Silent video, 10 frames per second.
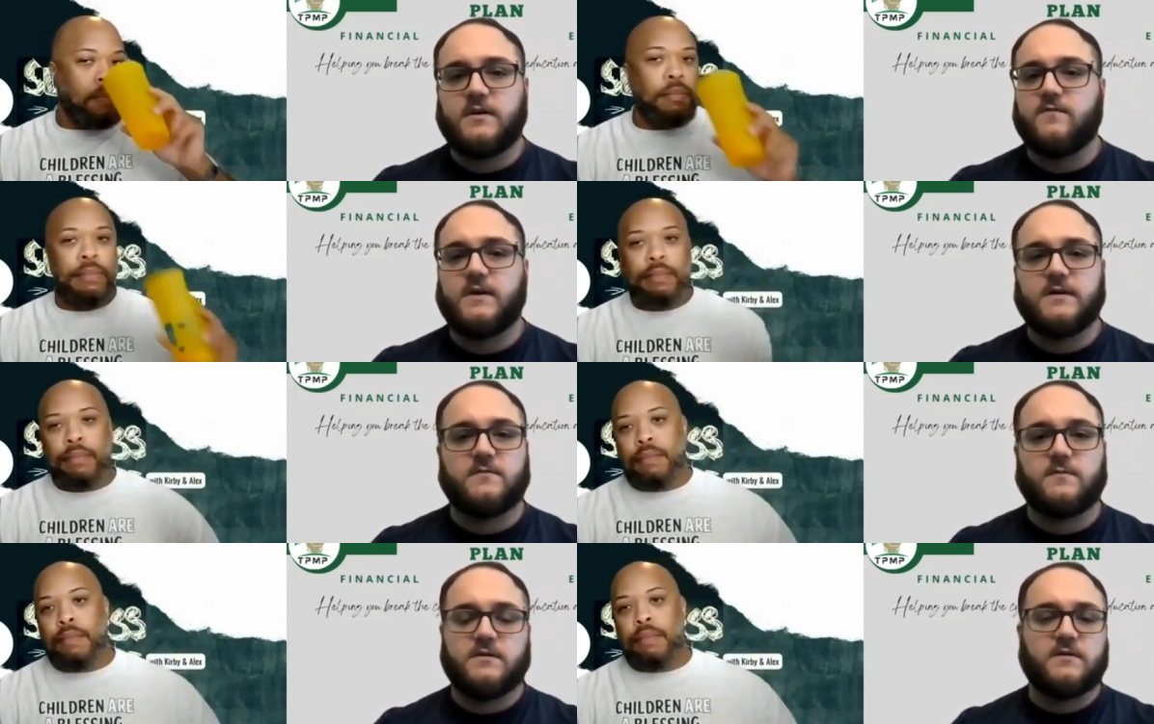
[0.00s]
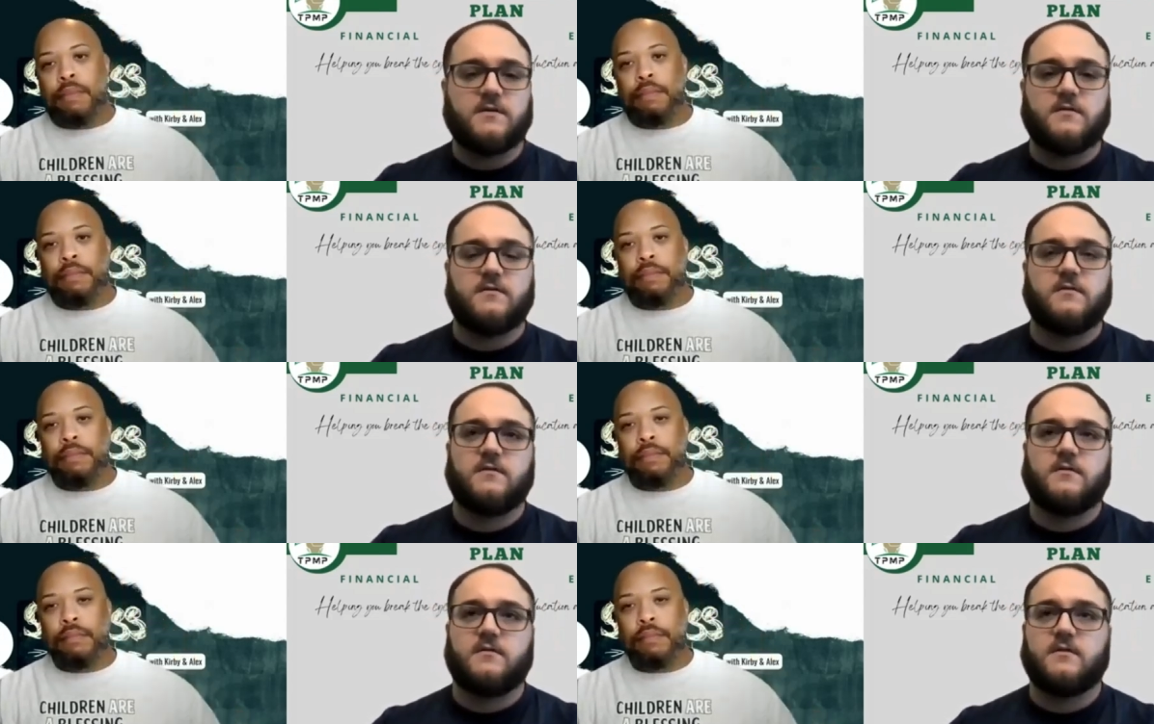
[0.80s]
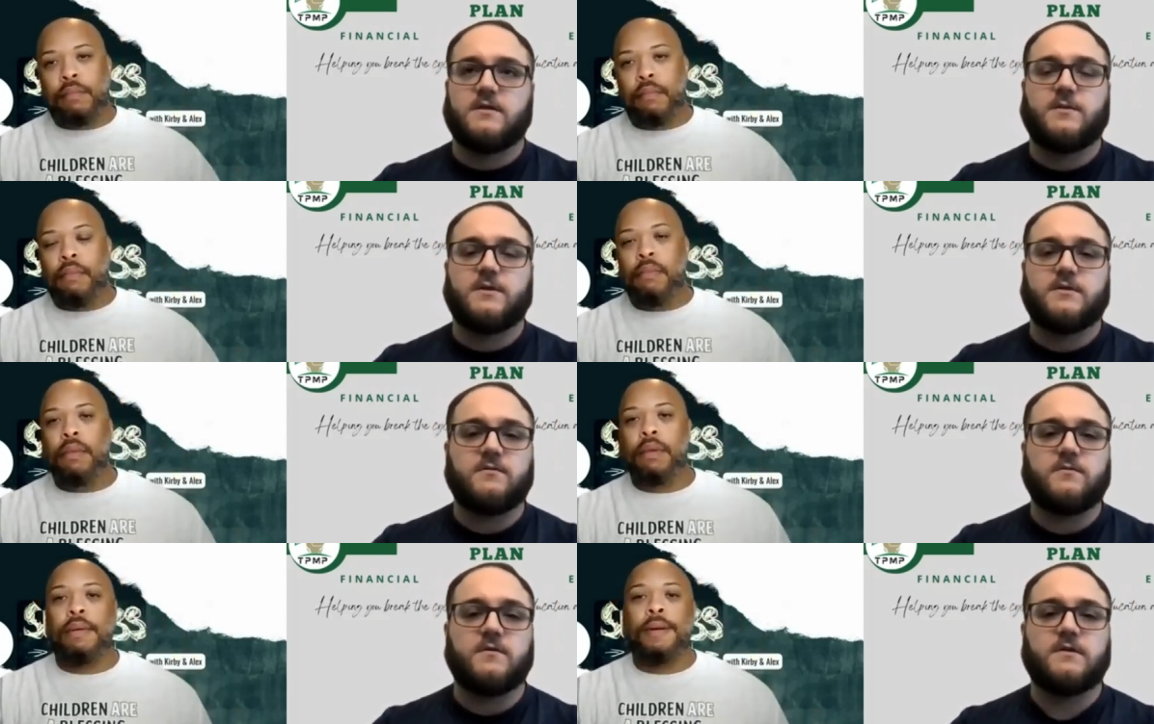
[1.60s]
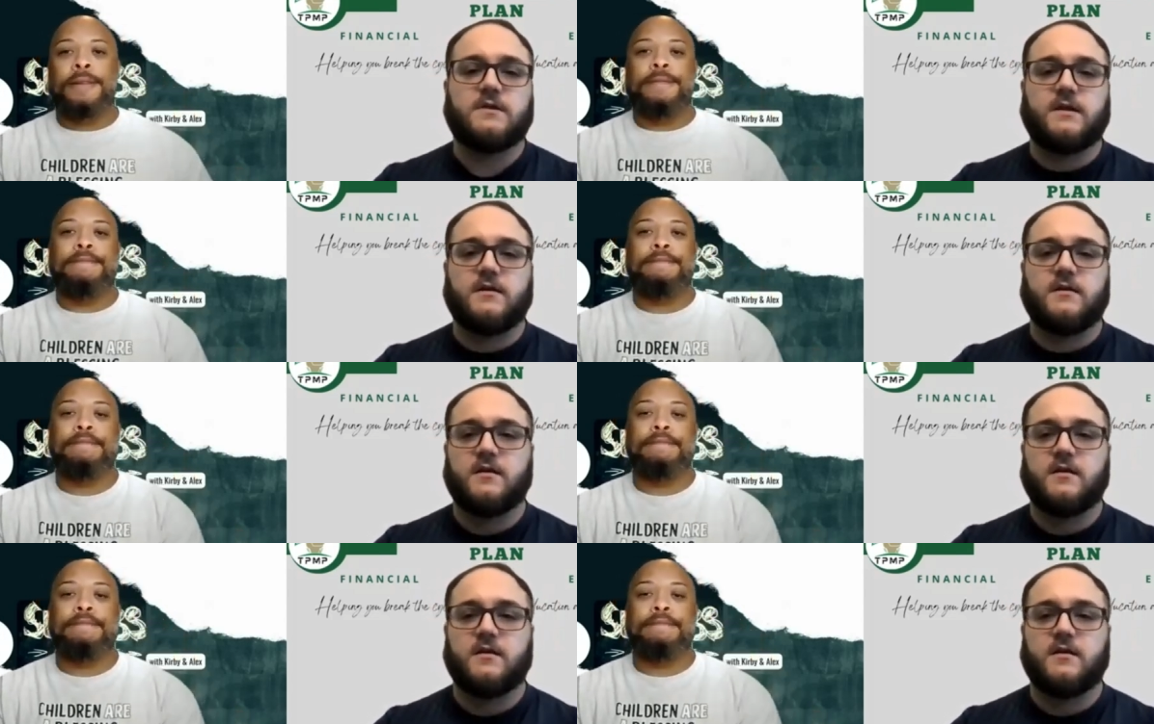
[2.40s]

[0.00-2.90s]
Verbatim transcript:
Speaker 1: investments and especially real estate.